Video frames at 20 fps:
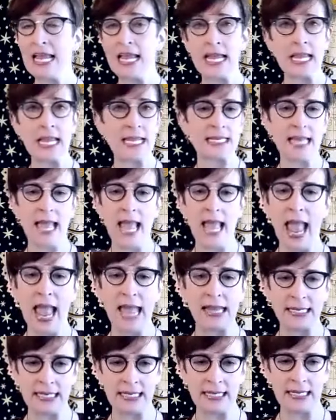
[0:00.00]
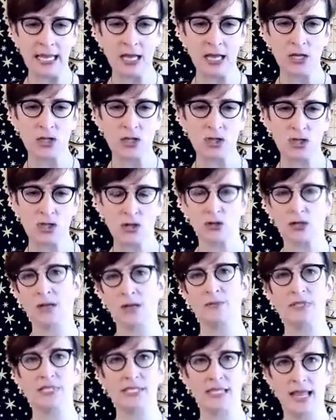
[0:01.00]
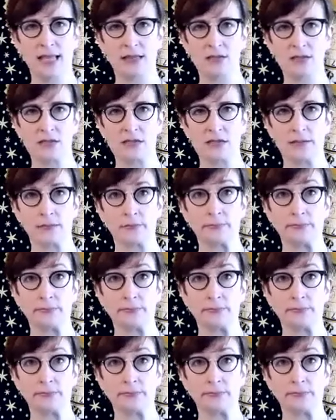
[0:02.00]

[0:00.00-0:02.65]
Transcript: in any circumstance.